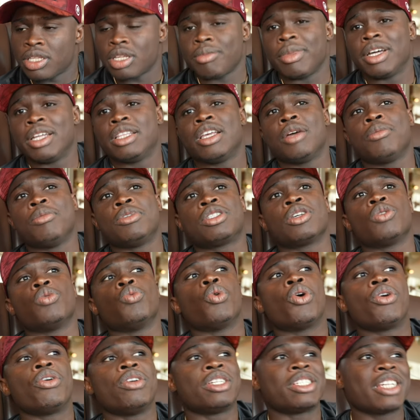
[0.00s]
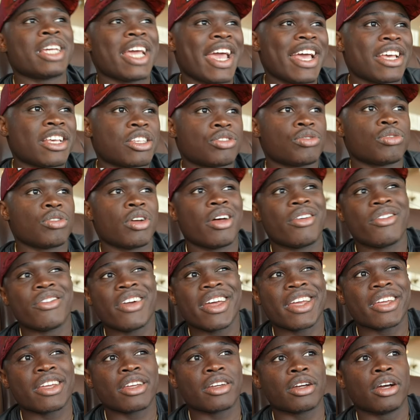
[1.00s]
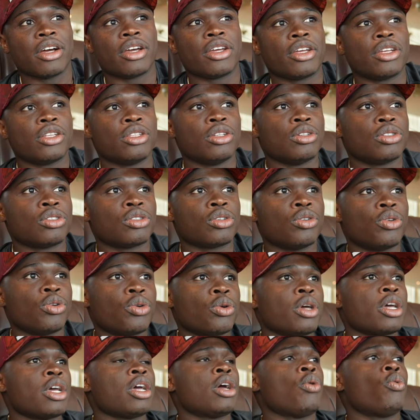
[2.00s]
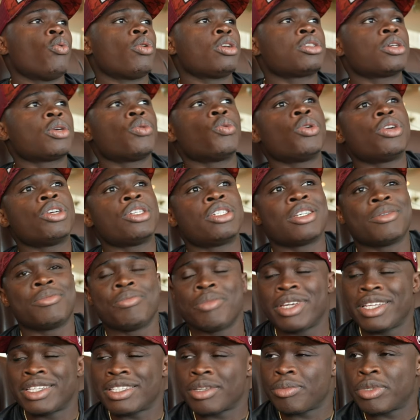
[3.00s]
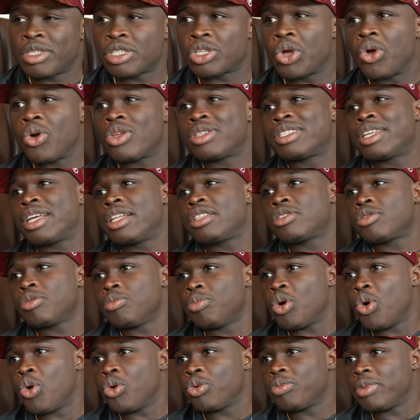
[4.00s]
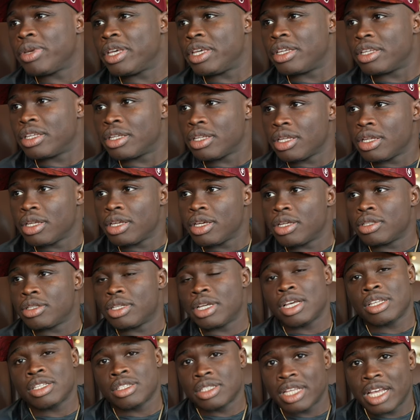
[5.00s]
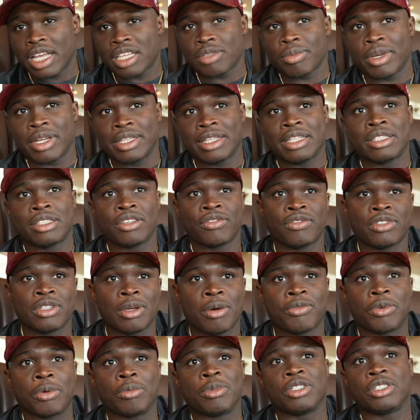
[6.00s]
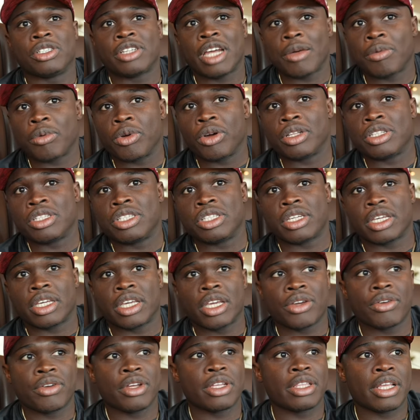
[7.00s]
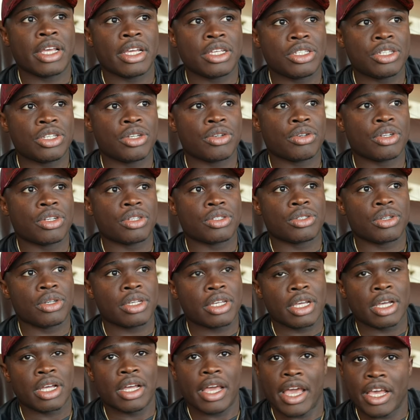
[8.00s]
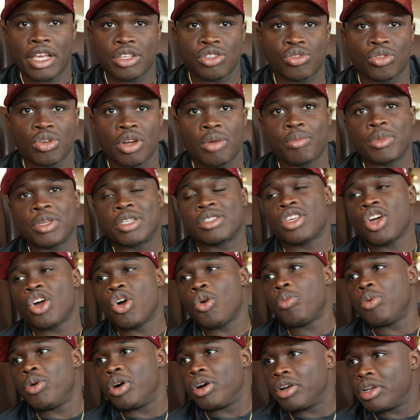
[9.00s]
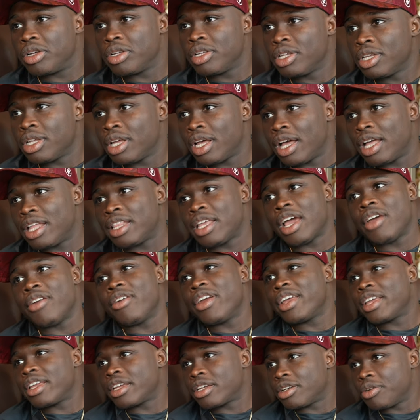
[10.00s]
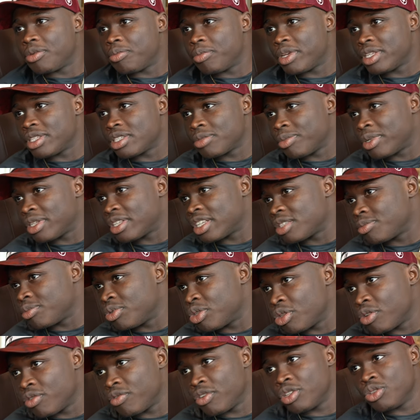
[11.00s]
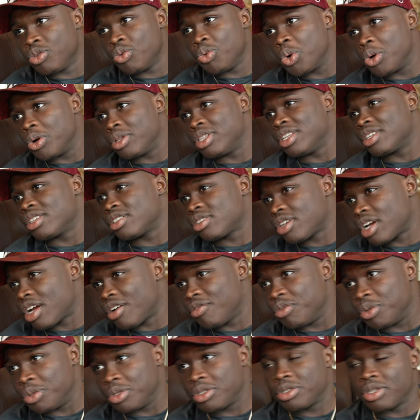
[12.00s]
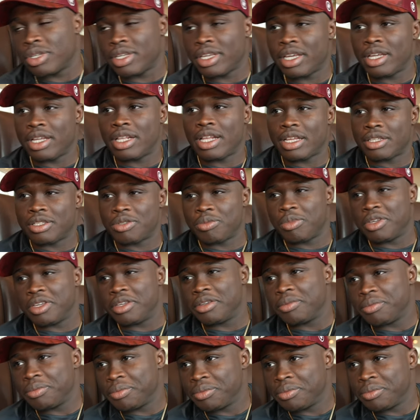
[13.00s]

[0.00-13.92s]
So my name is a Worisher Ezra Renka, you know. So what does a Worisher mean? It means God's hands upon me. That's my native name from a tribe called the Shekiri in Nigeria. So yeah, Ezra means helper. Okay. And Renka means the man that's been all over the world, that's traveled. So yeah, that's me.